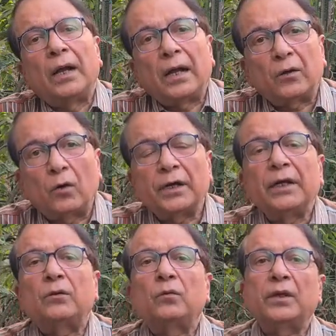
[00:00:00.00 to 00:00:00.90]

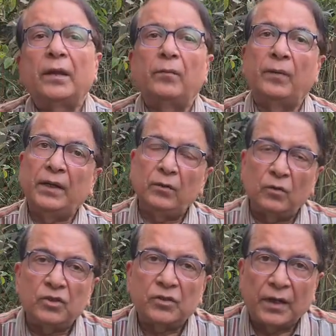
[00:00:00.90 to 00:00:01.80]
according to their
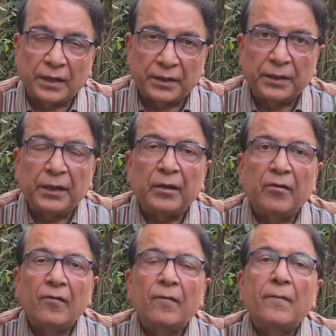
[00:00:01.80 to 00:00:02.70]
well-known strategy
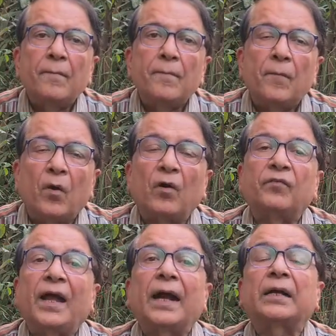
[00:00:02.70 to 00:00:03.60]

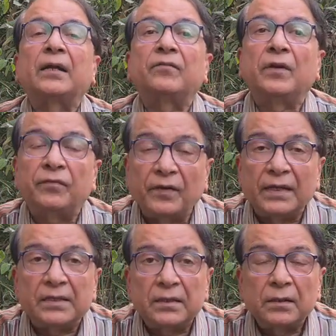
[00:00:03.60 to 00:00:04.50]
of active
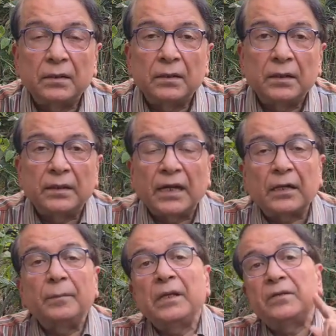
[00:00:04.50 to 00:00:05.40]
defense,
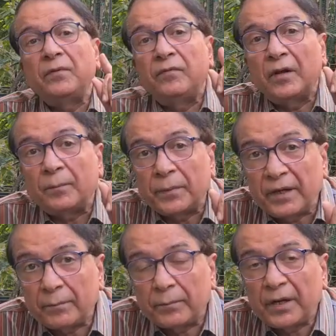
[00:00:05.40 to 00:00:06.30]
that means we will
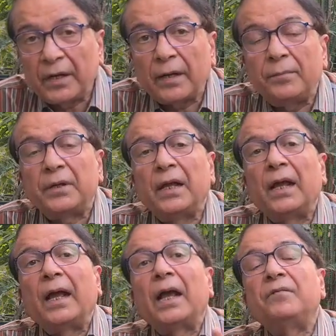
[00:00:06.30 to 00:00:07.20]
preempt
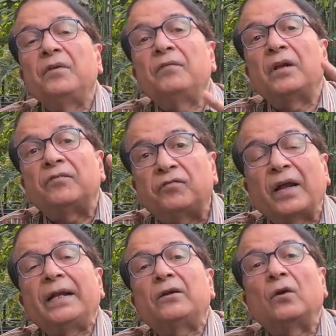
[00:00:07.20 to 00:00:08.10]
and we will
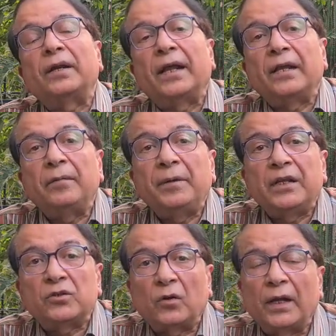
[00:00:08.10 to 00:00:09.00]
fight on enemy
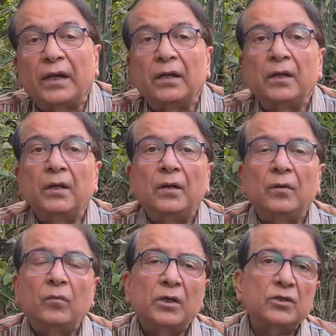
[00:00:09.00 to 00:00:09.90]
soil.
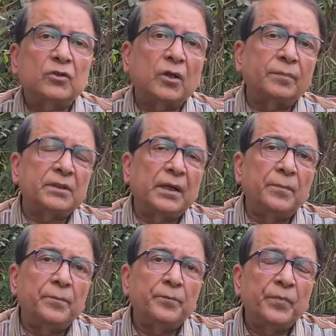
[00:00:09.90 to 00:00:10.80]
What stops them